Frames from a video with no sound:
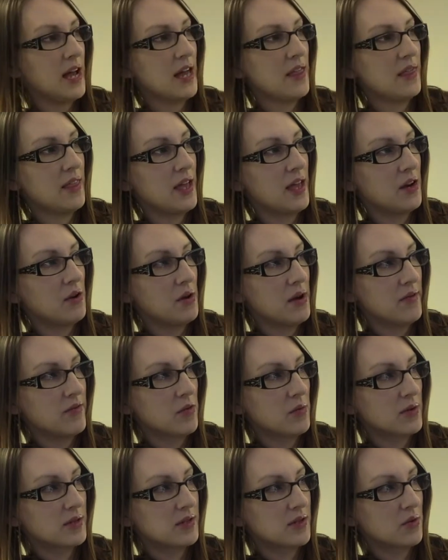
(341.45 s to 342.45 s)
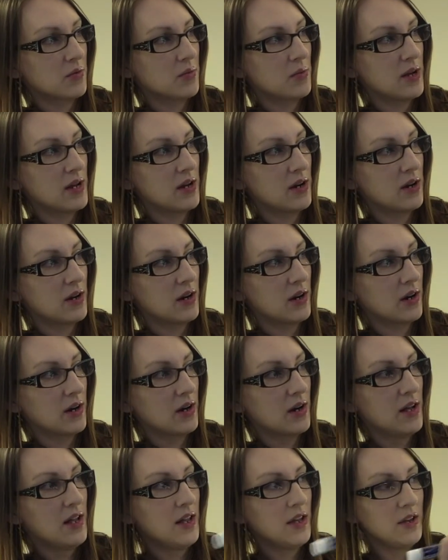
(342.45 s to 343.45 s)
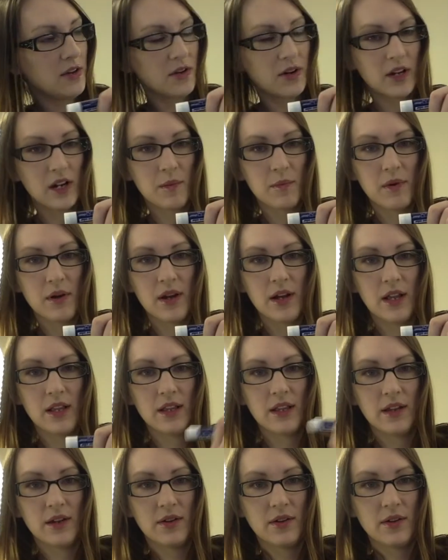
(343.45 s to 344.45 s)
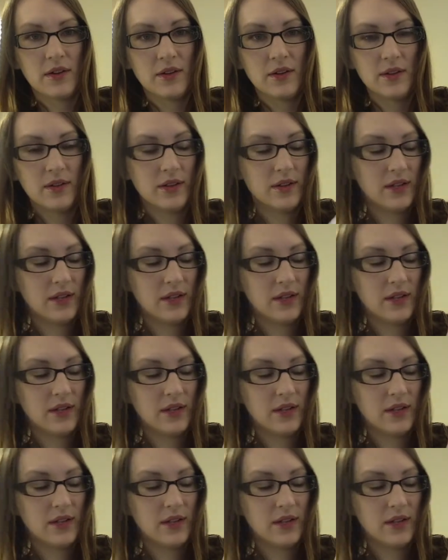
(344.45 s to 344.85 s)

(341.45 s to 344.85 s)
And then whoever was the winner, you're going to put a little